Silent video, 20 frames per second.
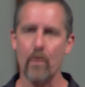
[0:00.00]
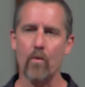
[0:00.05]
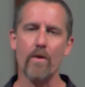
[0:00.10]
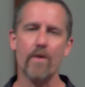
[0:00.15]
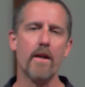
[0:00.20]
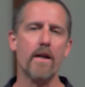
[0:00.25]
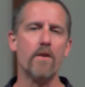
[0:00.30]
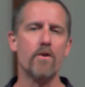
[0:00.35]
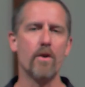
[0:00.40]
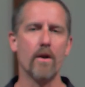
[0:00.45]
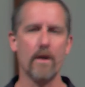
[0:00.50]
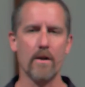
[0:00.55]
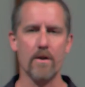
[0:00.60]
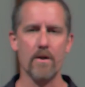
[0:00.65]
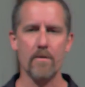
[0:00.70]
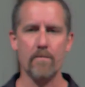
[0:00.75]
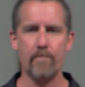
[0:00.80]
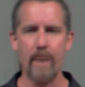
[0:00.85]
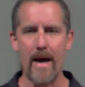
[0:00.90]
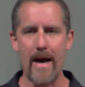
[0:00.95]
what they should
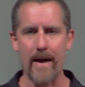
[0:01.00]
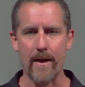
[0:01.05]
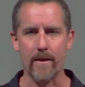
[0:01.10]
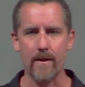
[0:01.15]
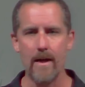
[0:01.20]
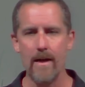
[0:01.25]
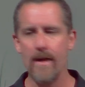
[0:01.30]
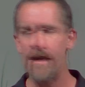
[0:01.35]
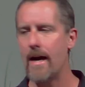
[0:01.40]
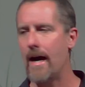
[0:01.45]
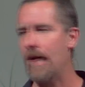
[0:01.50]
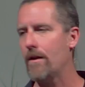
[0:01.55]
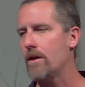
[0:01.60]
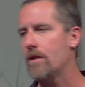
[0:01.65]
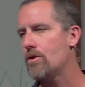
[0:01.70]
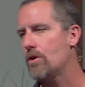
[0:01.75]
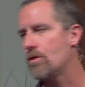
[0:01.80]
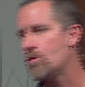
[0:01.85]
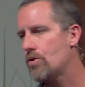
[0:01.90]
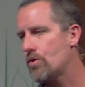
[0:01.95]
expect, how they
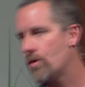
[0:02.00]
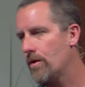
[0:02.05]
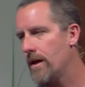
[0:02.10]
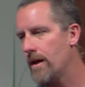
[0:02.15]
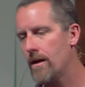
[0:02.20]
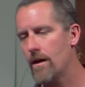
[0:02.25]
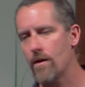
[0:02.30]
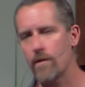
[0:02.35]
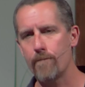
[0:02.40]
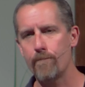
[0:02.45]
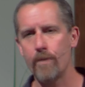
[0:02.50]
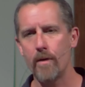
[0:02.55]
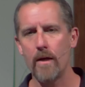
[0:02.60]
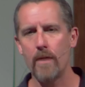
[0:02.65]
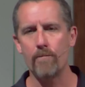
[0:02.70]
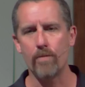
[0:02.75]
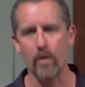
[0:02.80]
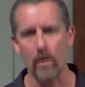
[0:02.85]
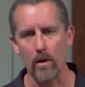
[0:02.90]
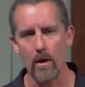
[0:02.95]
should treat other
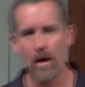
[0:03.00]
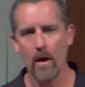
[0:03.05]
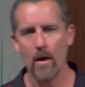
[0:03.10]
people.